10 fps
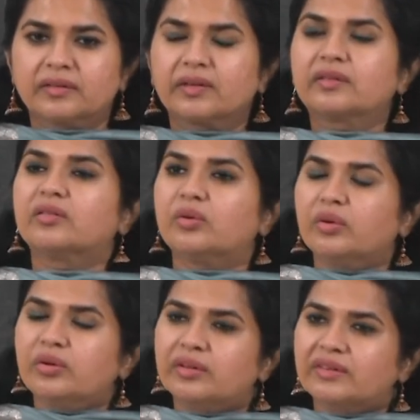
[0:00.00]

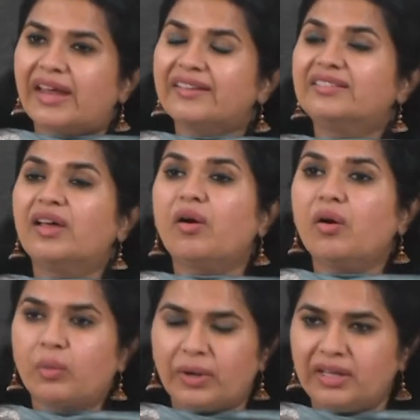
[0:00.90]
So, that is the
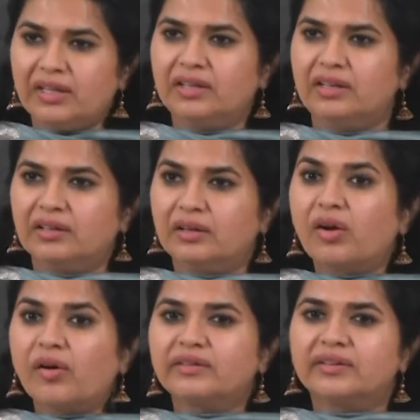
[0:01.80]
way
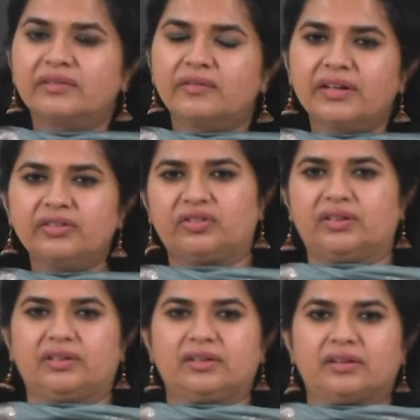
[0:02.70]
clauses
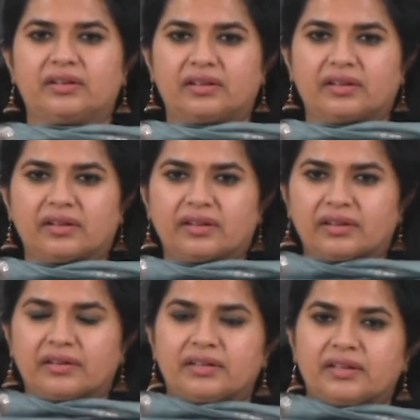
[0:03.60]
function.
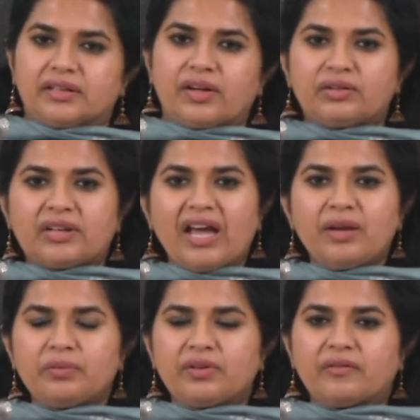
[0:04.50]
Now,
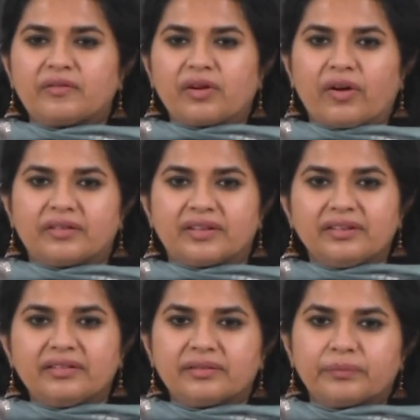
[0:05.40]
types of
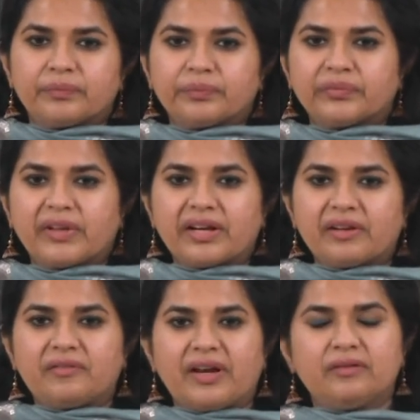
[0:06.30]
clauses, there are
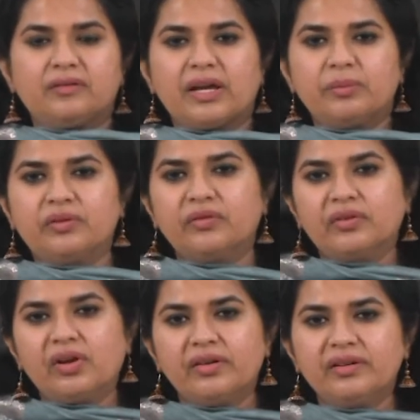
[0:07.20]
5 types of
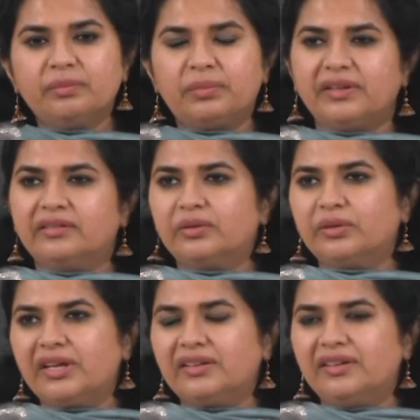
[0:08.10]
clauses. Please
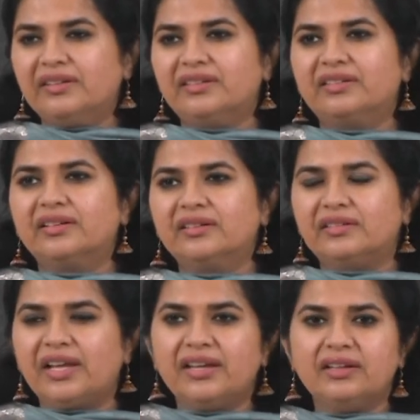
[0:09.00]
look at this
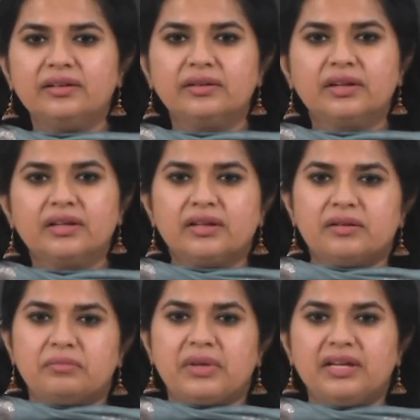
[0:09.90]
slide.
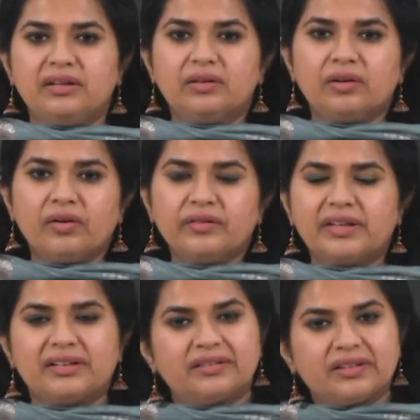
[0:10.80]
Main clause,
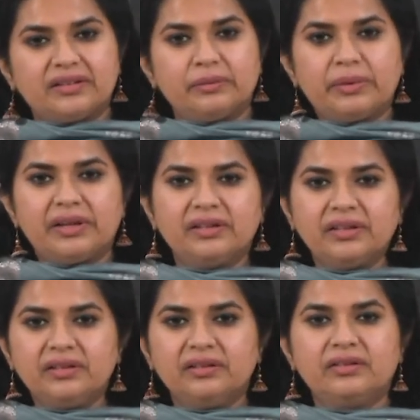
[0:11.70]
that is
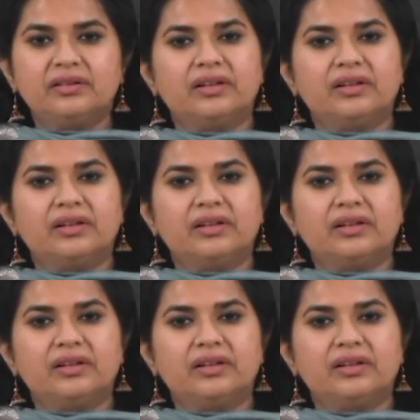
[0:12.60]
independent,